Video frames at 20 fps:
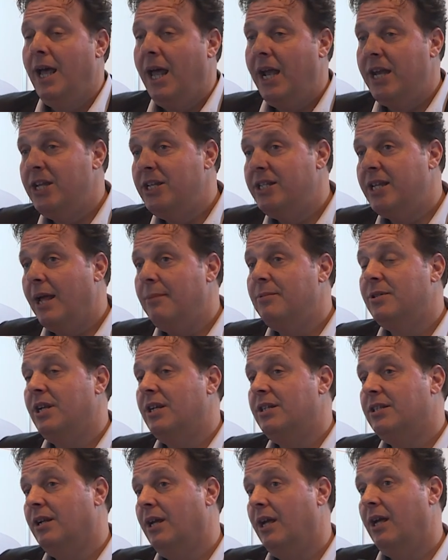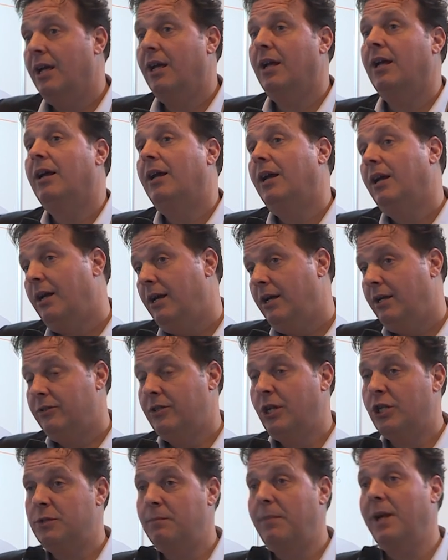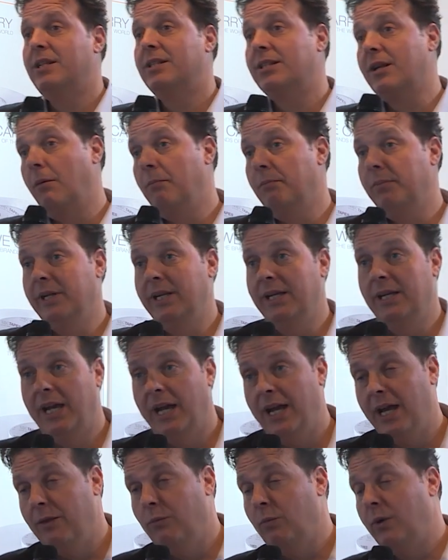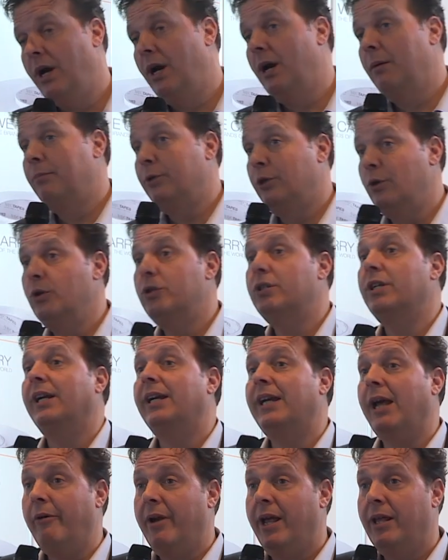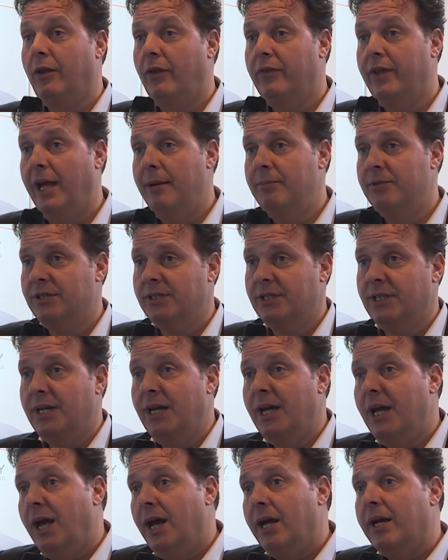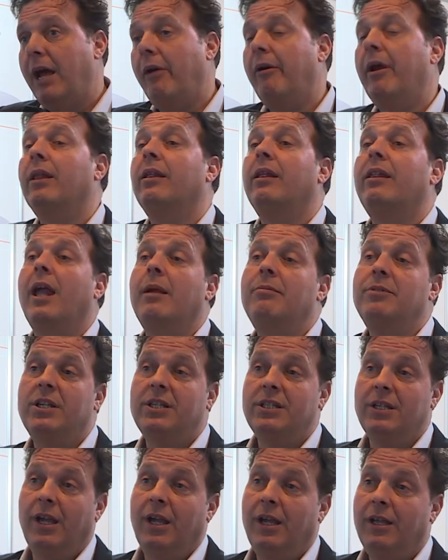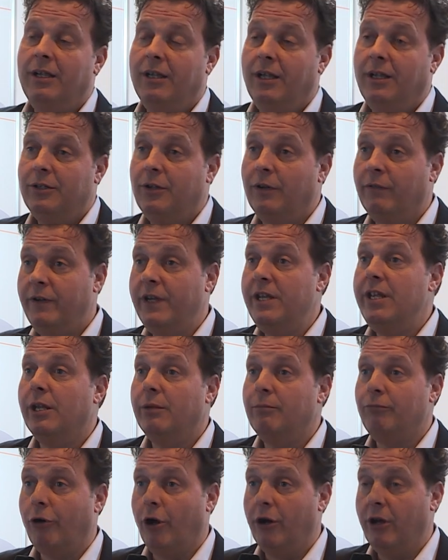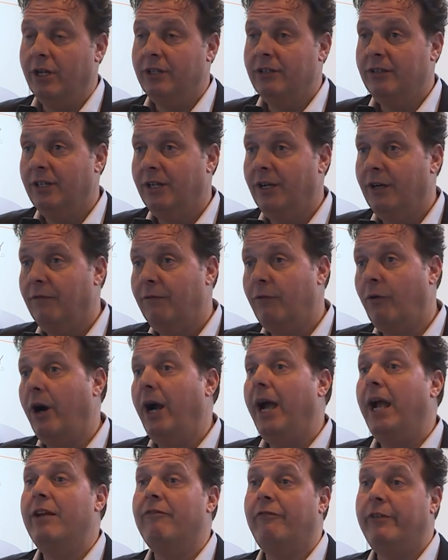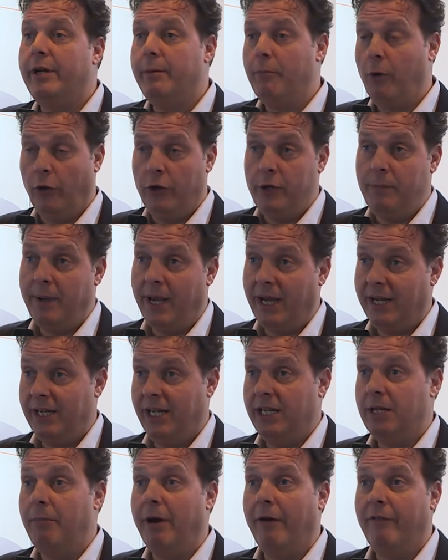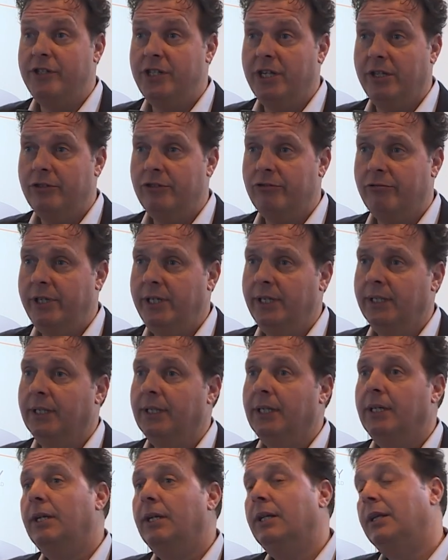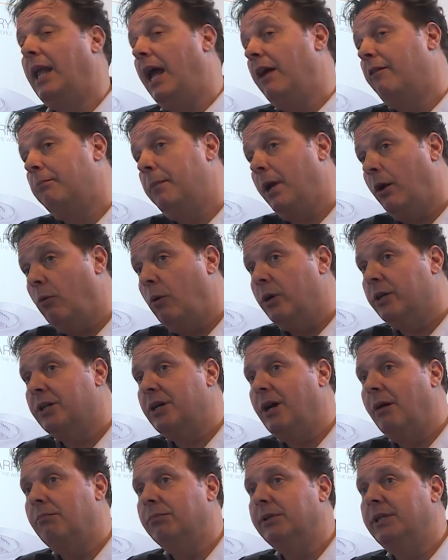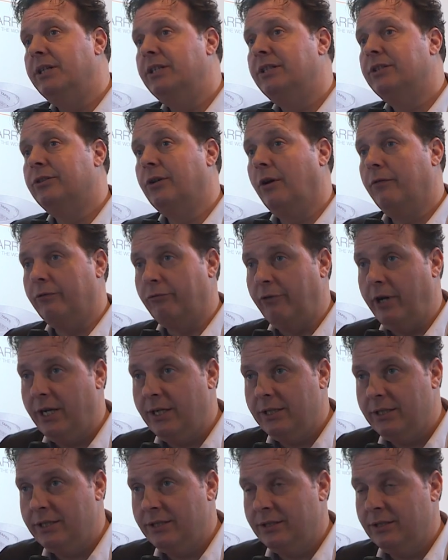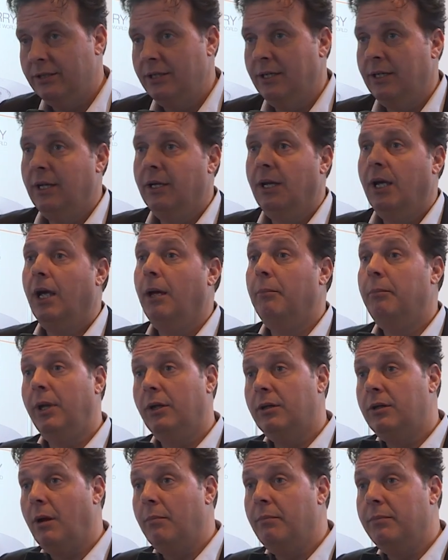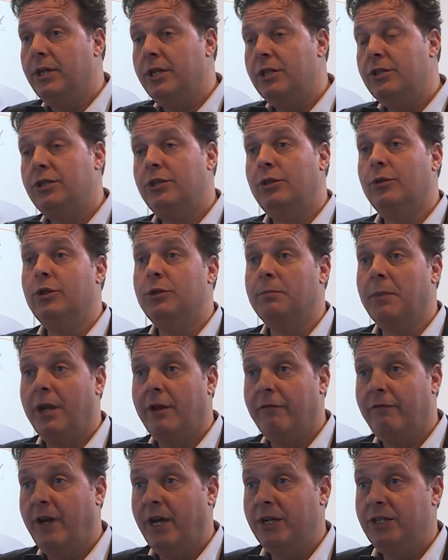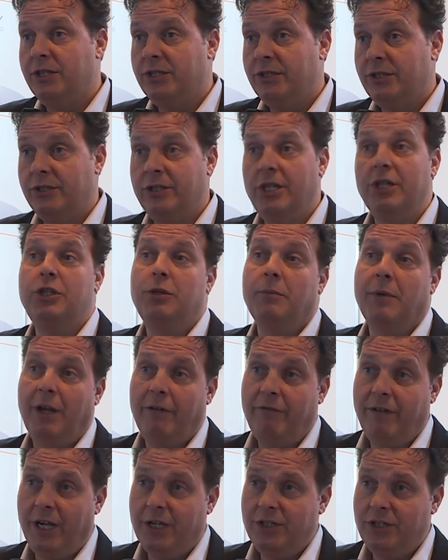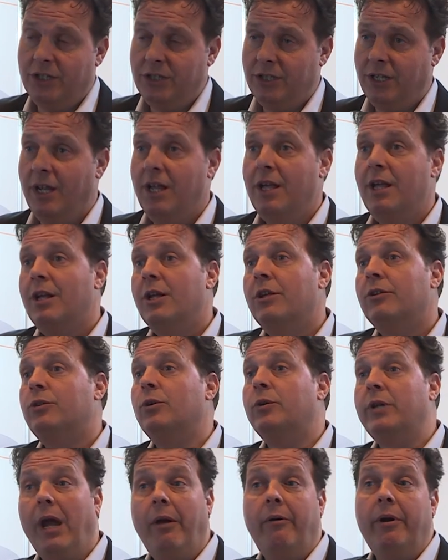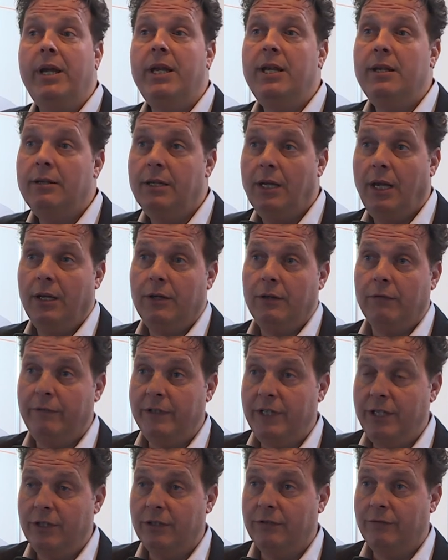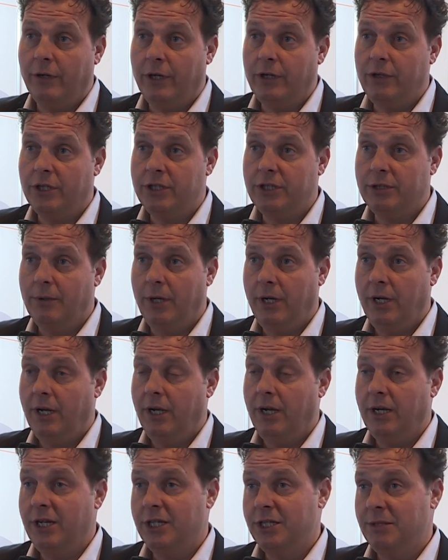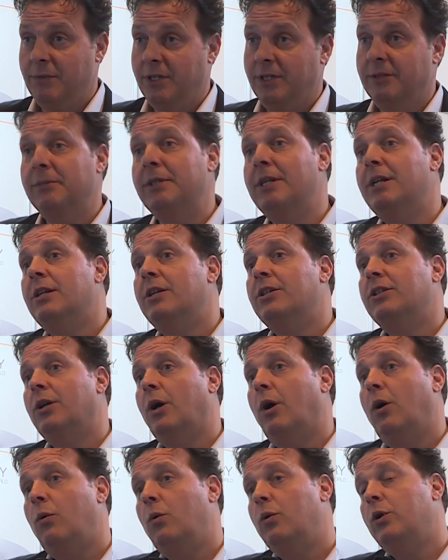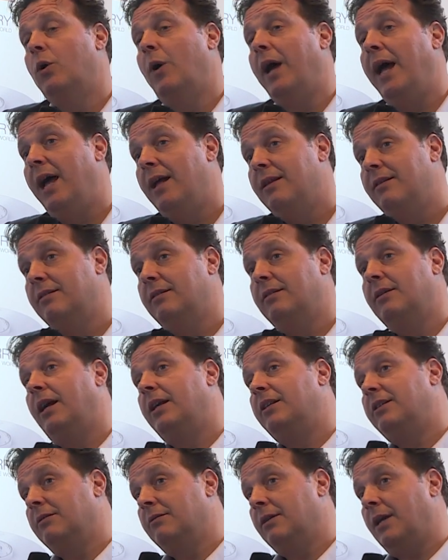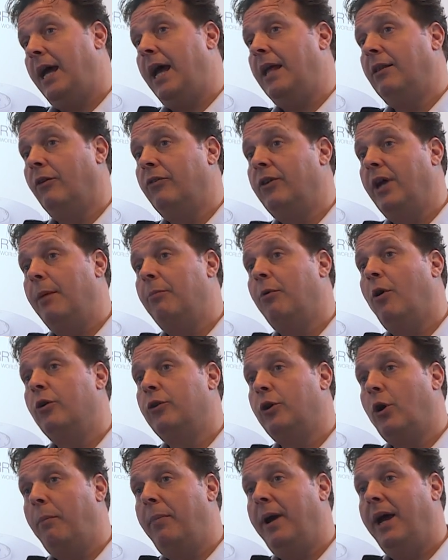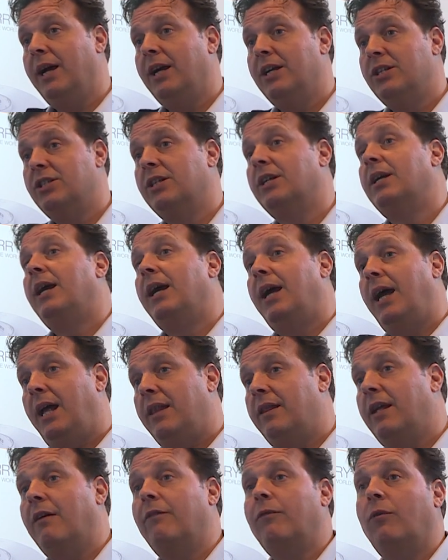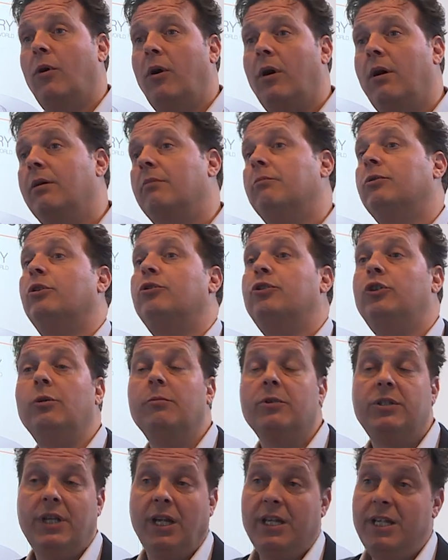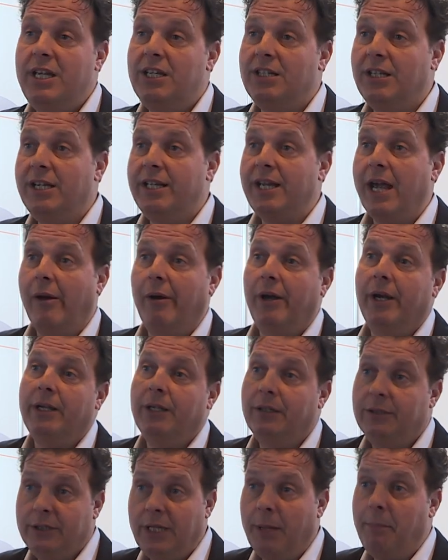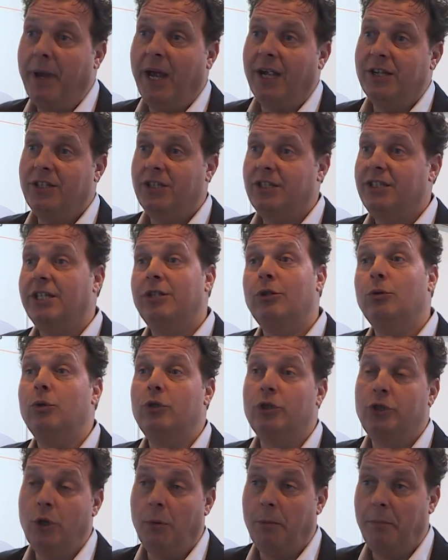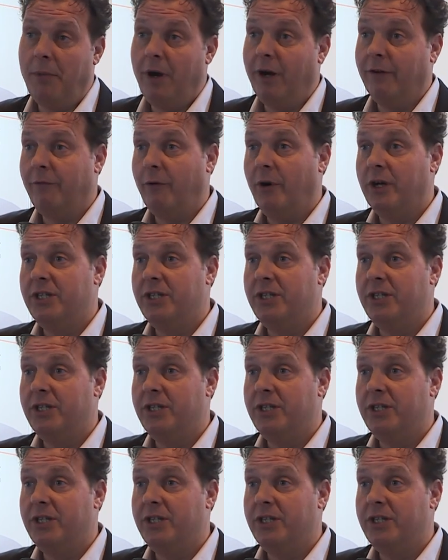Energy Tapes is a Dutch-based company, and we are producing carry handle tapes. Carry handle tapes is a convenient product for every multi-pack in the beverage industry, like mineral water companies, soft drinks, milk companies, juice manufacturers, tissue manufacturers, to carry convenience for the customer. So you add a handle tape on your package, and therefore consumers can easily carry the packages into the supermarket, for